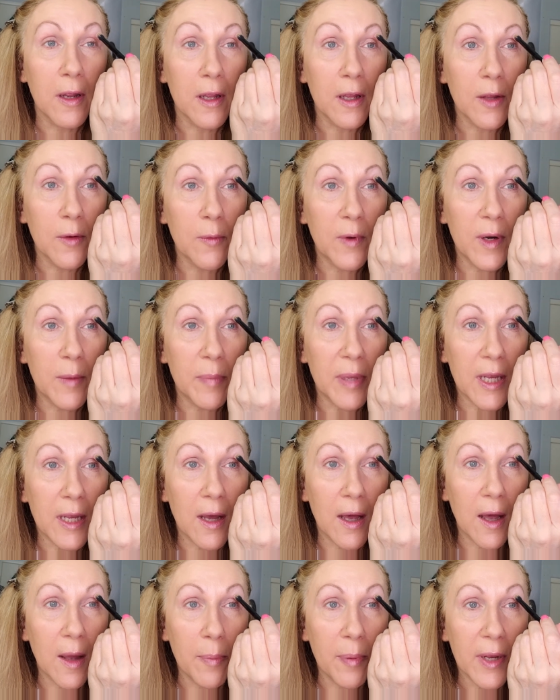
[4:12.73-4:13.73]
You want to be
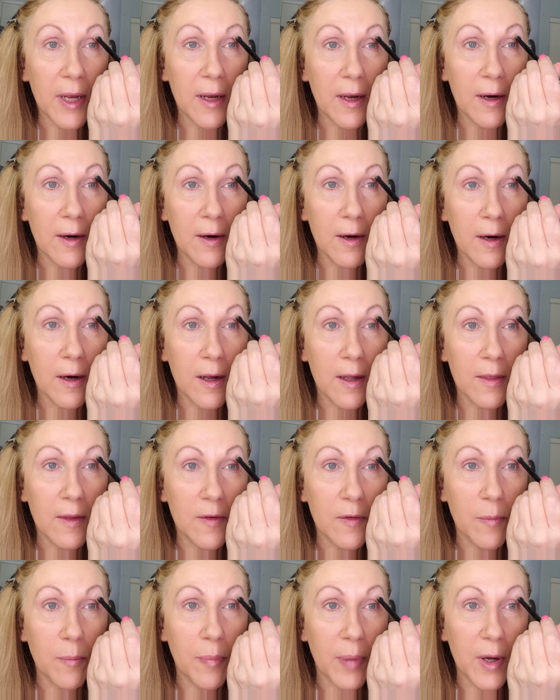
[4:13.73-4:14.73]
up here on
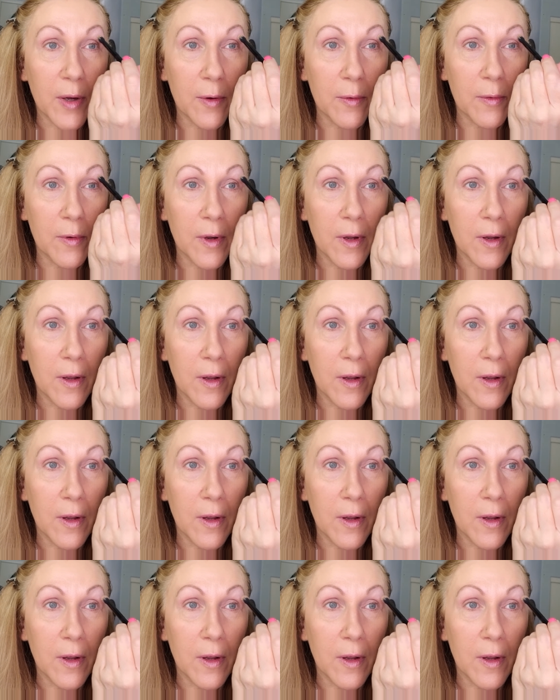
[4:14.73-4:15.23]
this bone.